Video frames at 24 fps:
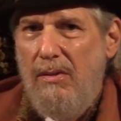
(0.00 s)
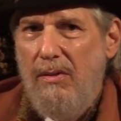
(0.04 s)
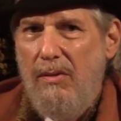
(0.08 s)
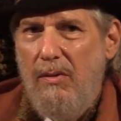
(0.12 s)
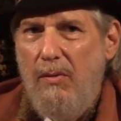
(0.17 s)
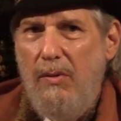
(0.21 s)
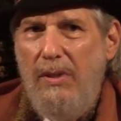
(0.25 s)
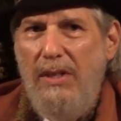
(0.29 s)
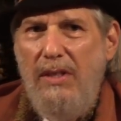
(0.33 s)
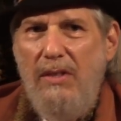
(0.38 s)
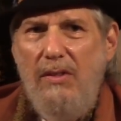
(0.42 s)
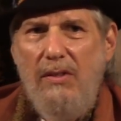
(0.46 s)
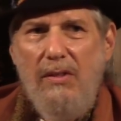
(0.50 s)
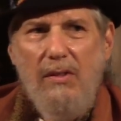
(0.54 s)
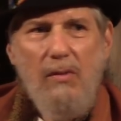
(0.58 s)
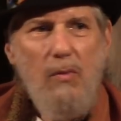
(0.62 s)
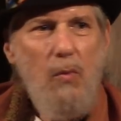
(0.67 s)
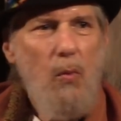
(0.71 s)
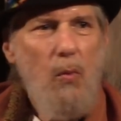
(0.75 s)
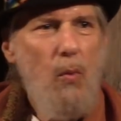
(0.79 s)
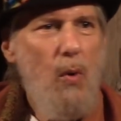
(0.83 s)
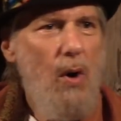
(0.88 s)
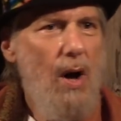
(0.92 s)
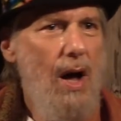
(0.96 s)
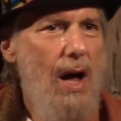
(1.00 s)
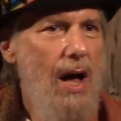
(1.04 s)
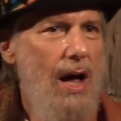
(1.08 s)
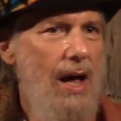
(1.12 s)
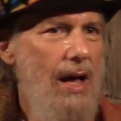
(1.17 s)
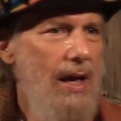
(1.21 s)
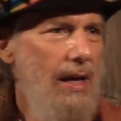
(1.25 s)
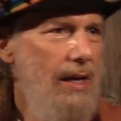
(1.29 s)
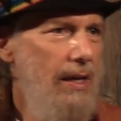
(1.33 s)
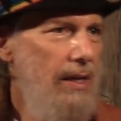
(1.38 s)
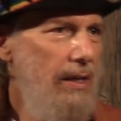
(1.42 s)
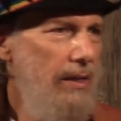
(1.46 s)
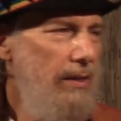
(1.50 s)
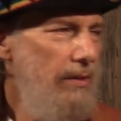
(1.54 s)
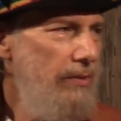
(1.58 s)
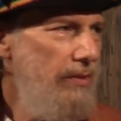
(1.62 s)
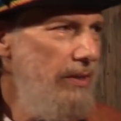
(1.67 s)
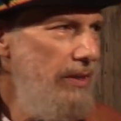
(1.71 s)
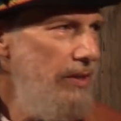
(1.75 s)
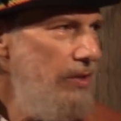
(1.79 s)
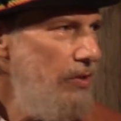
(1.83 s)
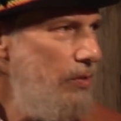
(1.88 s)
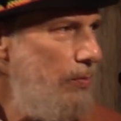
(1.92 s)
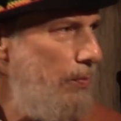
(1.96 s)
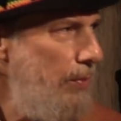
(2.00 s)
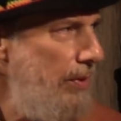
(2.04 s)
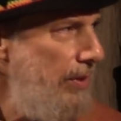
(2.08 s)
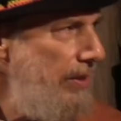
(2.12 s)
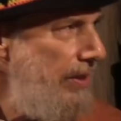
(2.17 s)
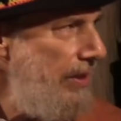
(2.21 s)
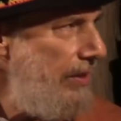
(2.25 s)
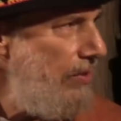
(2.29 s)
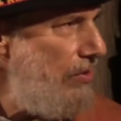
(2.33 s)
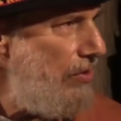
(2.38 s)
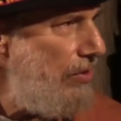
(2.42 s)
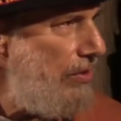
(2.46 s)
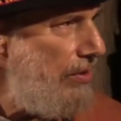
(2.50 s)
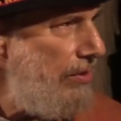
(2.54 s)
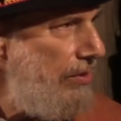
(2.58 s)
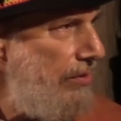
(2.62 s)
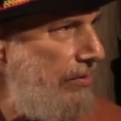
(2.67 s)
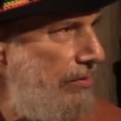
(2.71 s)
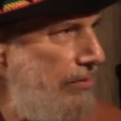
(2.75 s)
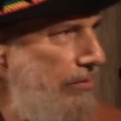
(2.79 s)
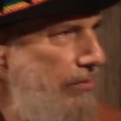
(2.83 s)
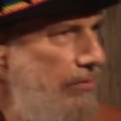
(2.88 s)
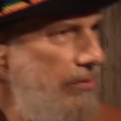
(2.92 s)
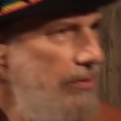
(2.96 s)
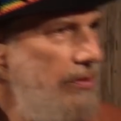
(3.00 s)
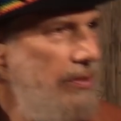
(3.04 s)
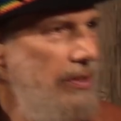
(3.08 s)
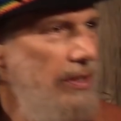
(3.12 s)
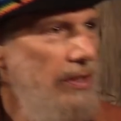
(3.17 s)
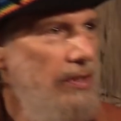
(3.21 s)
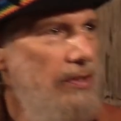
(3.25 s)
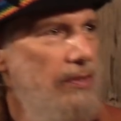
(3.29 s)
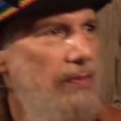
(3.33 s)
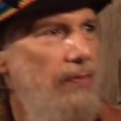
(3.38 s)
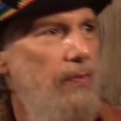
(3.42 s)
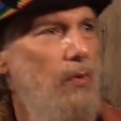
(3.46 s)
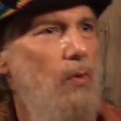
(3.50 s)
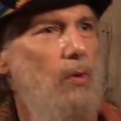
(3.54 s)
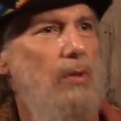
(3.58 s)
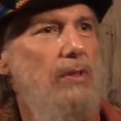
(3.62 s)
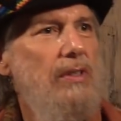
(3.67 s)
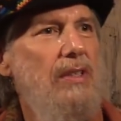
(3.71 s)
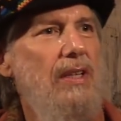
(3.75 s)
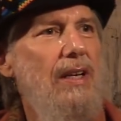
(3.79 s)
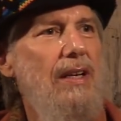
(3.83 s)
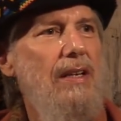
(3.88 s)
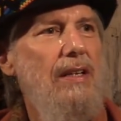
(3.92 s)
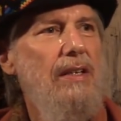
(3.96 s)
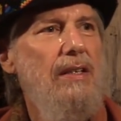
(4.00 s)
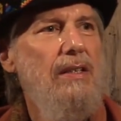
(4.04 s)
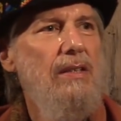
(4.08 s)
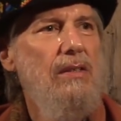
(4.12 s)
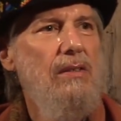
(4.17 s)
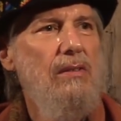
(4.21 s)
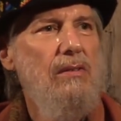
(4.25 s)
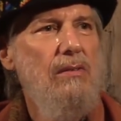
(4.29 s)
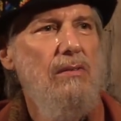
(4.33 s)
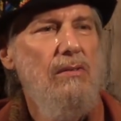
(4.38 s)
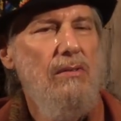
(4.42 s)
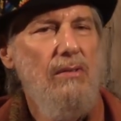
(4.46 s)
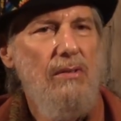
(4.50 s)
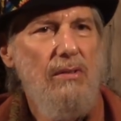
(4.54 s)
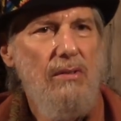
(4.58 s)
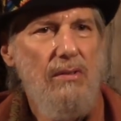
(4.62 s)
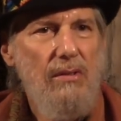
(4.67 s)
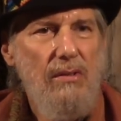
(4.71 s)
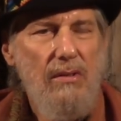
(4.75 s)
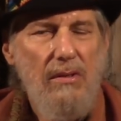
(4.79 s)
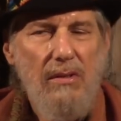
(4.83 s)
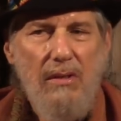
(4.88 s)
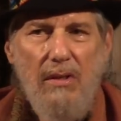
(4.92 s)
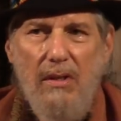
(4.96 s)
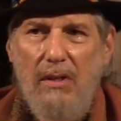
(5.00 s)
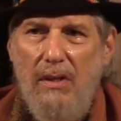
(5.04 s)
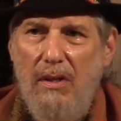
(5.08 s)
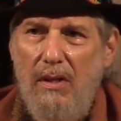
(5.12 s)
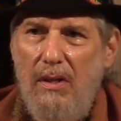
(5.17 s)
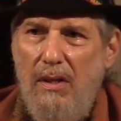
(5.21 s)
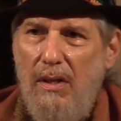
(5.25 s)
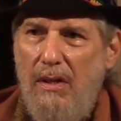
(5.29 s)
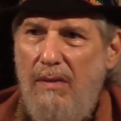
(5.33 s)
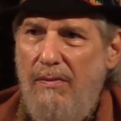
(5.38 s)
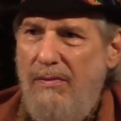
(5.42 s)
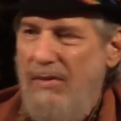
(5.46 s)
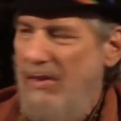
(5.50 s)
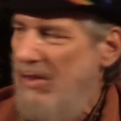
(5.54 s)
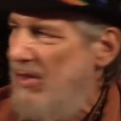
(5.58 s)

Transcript: The reason why these predictions, these foretellings of